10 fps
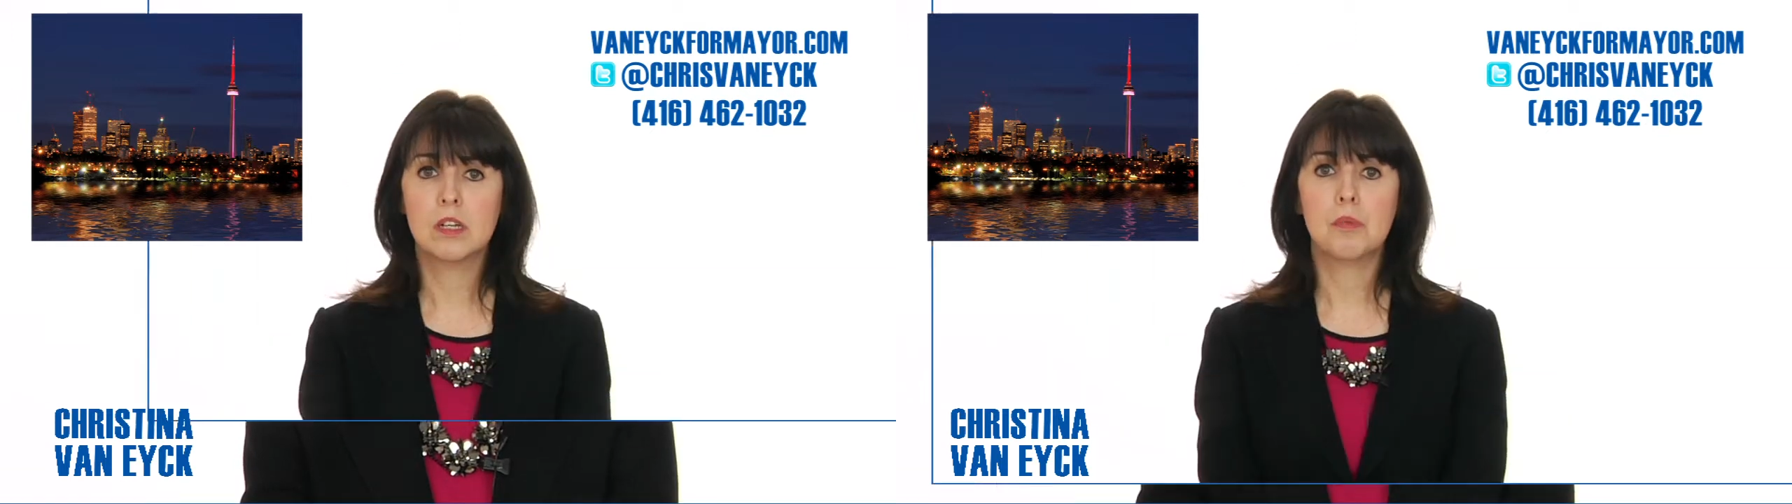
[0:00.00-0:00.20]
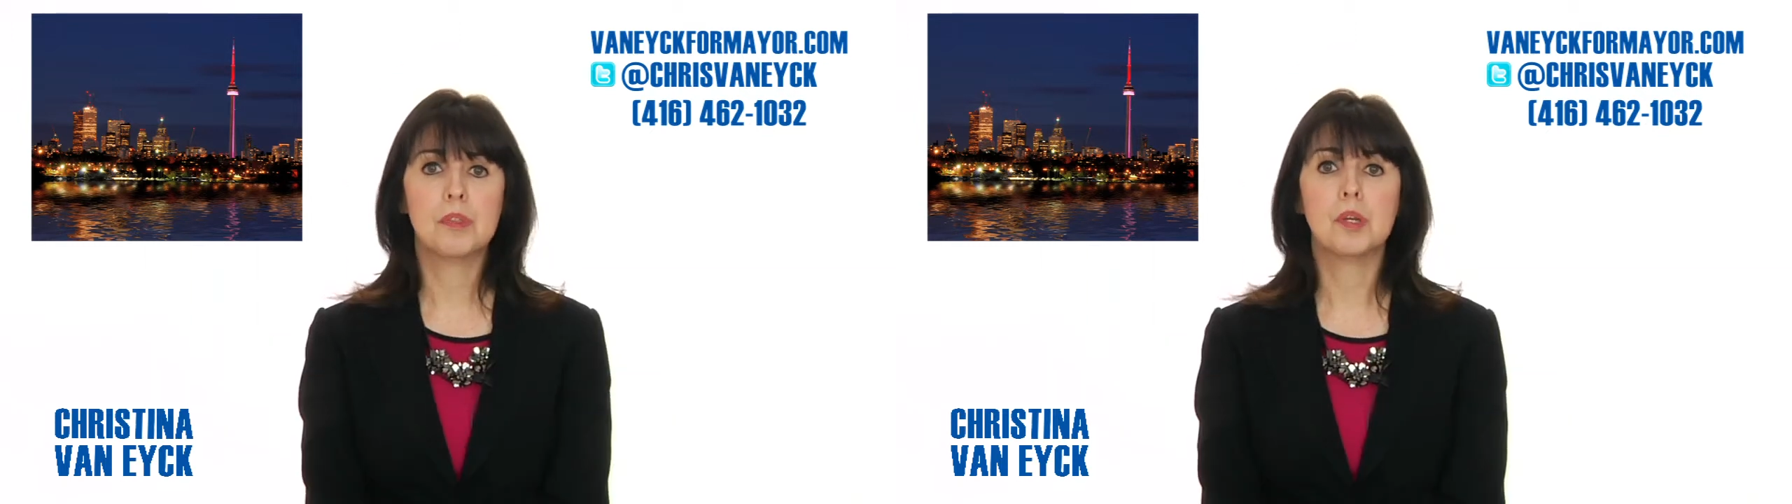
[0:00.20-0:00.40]

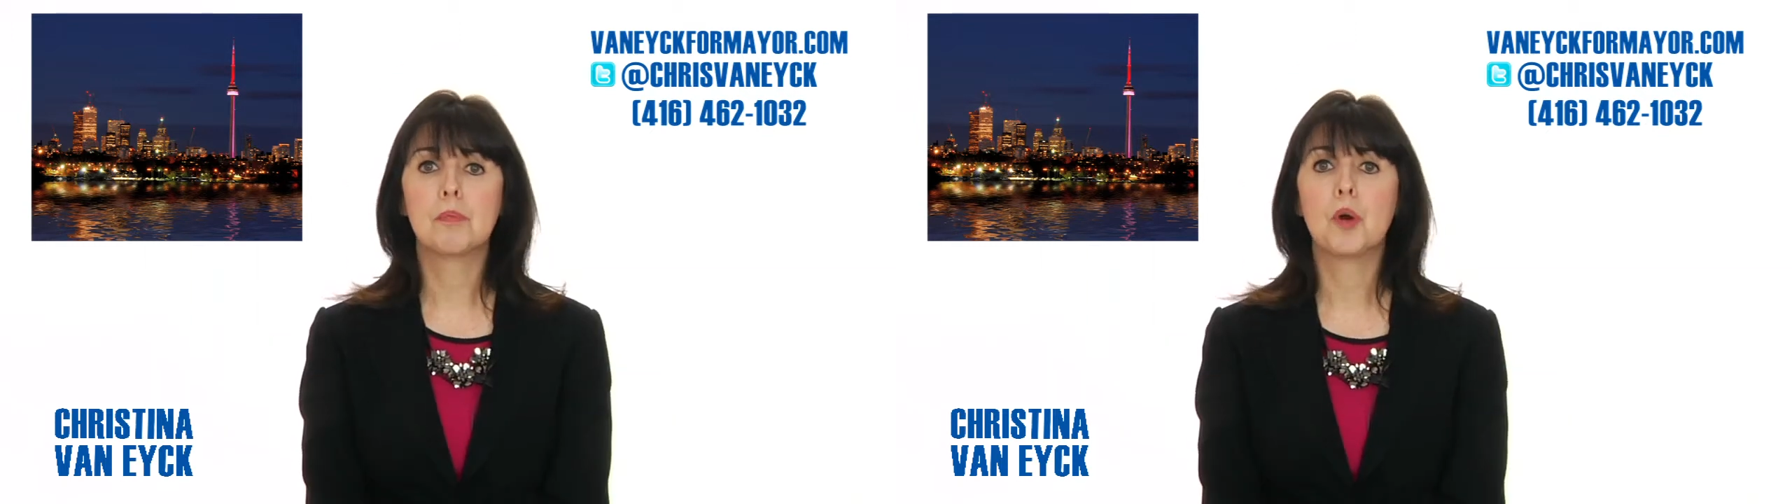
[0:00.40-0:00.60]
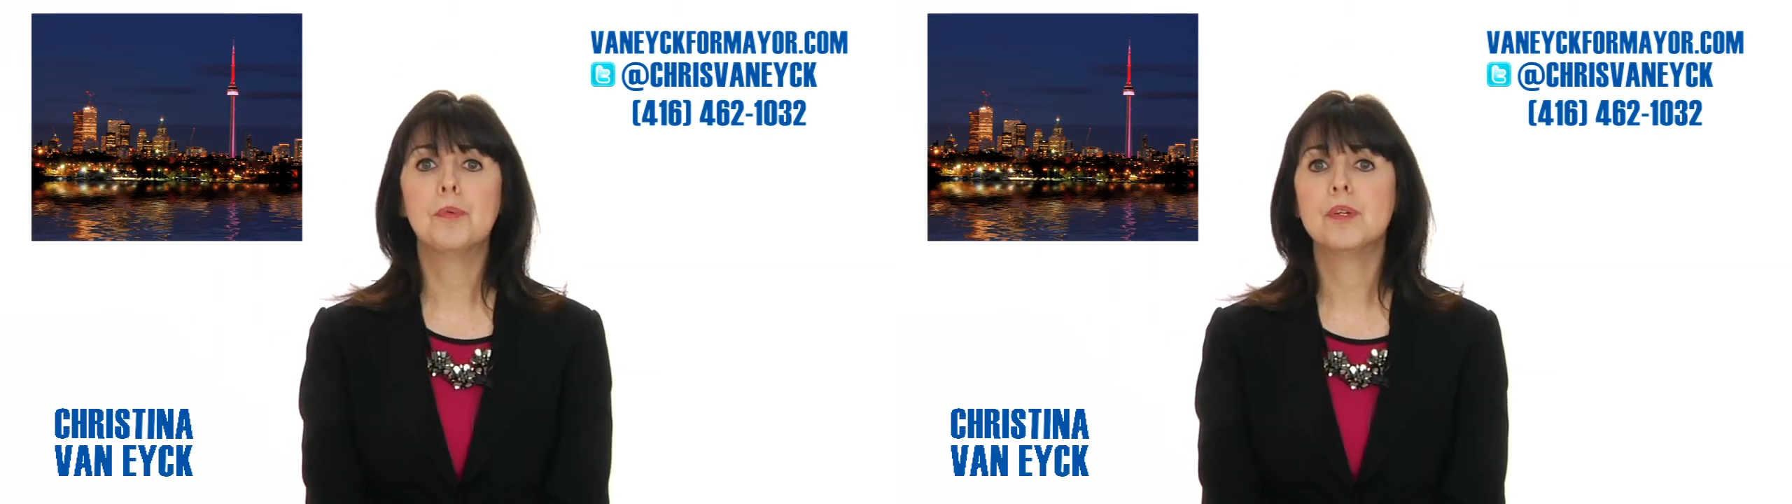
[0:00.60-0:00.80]
With the
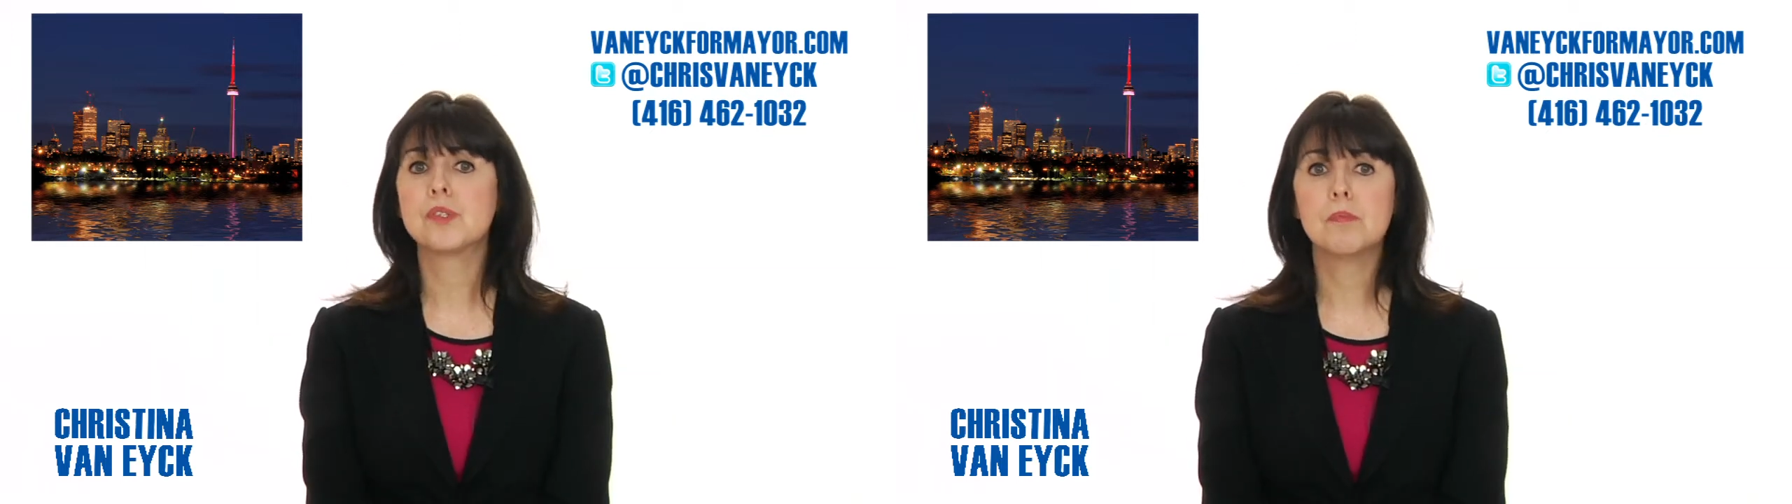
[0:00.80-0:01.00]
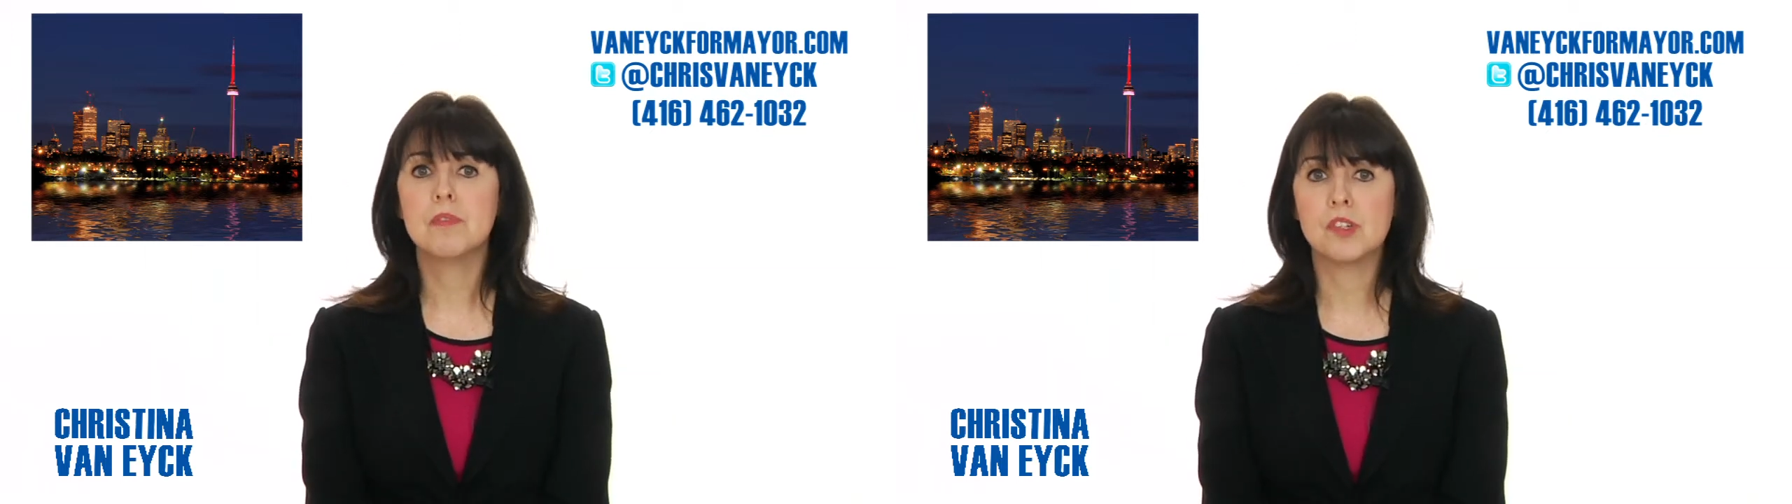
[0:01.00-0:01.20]
appropriate
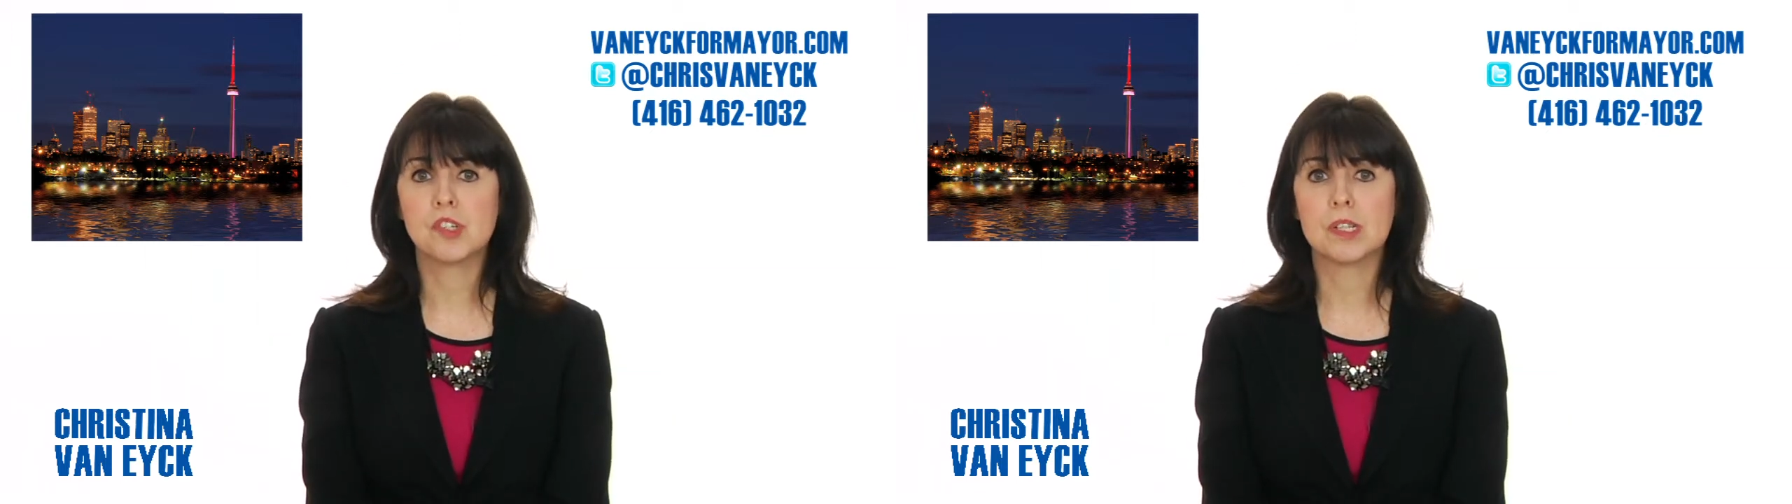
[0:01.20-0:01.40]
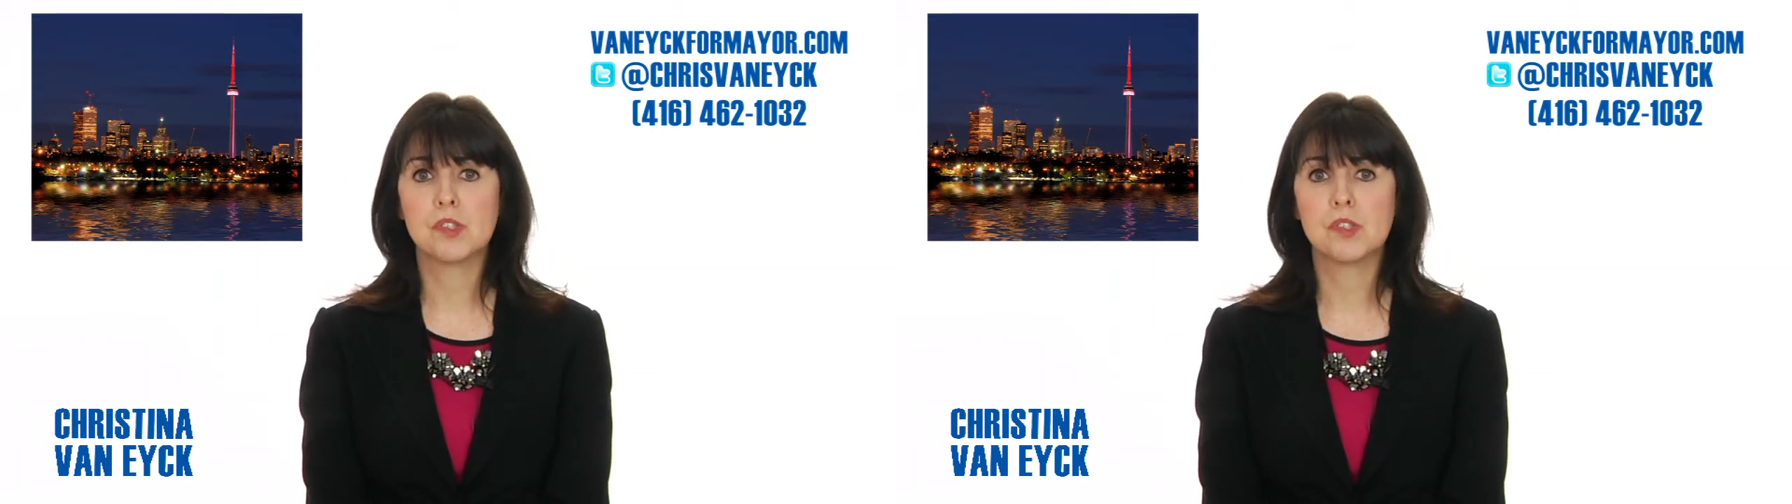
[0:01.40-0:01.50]
supervision,